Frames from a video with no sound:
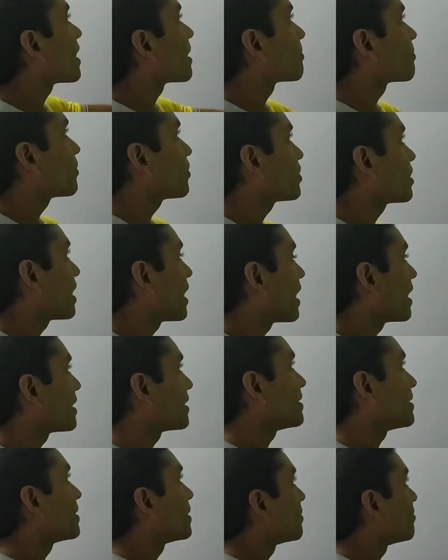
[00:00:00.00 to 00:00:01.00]
upon
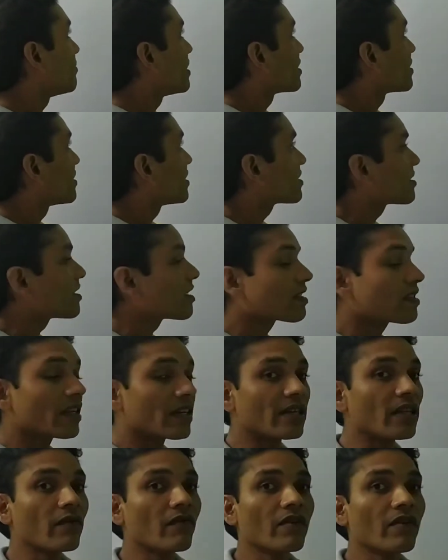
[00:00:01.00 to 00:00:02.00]
I, means this is the
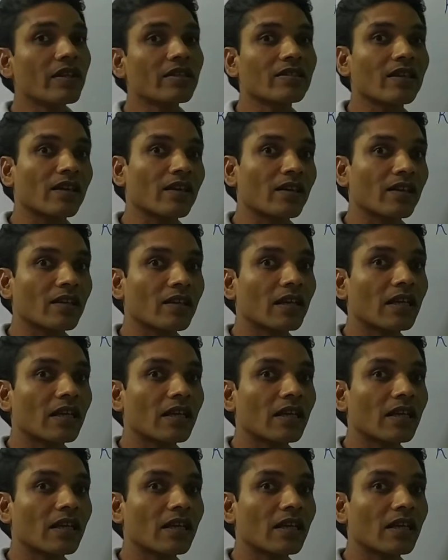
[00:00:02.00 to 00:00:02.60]
division.